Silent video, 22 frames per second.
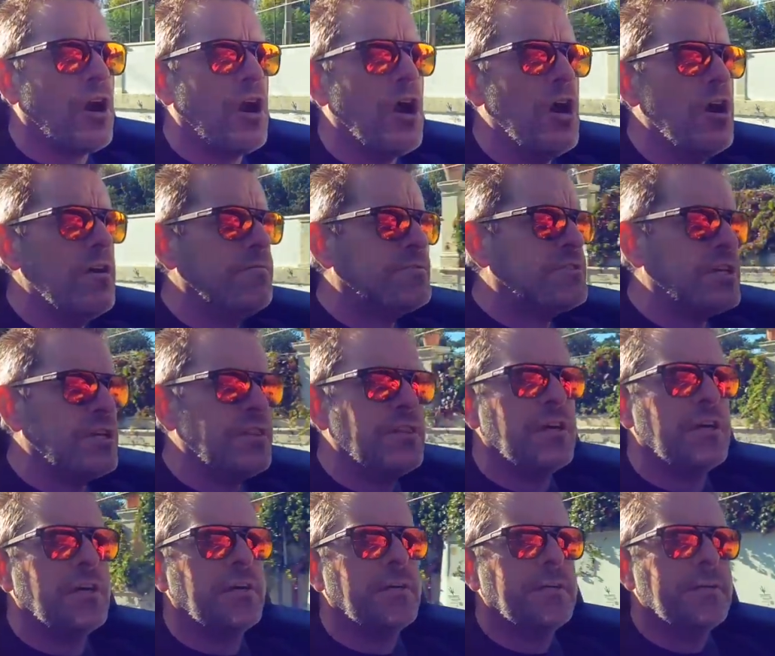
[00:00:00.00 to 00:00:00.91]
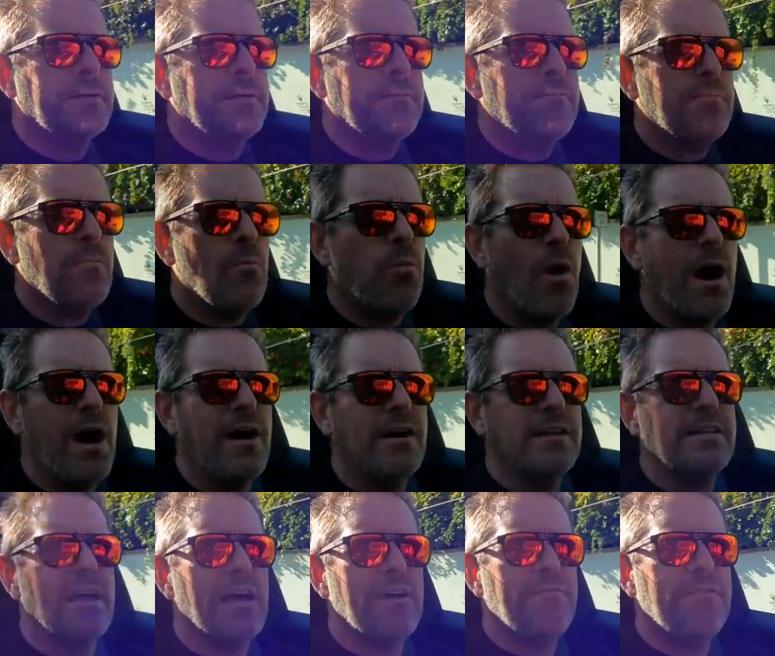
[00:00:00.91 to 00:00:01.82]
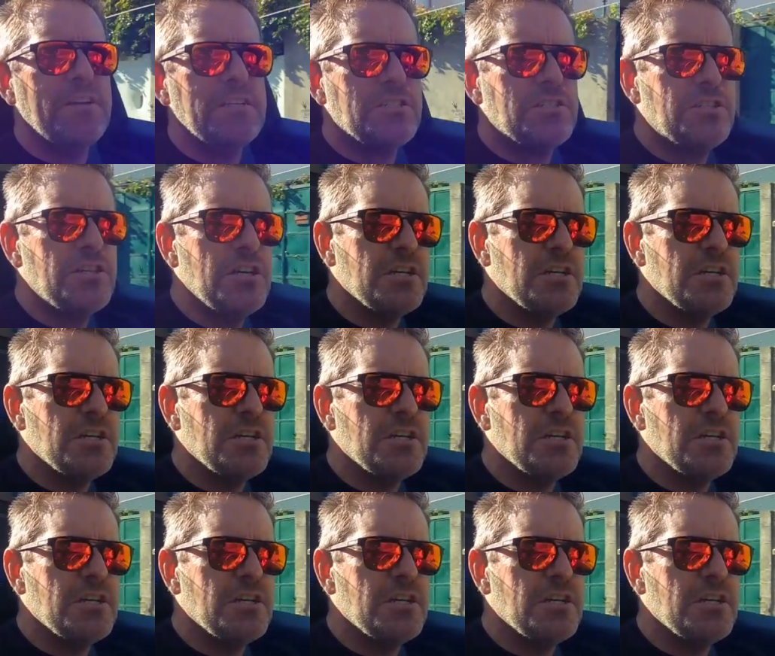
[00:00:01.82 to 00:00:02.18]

groves and the wildlife. It's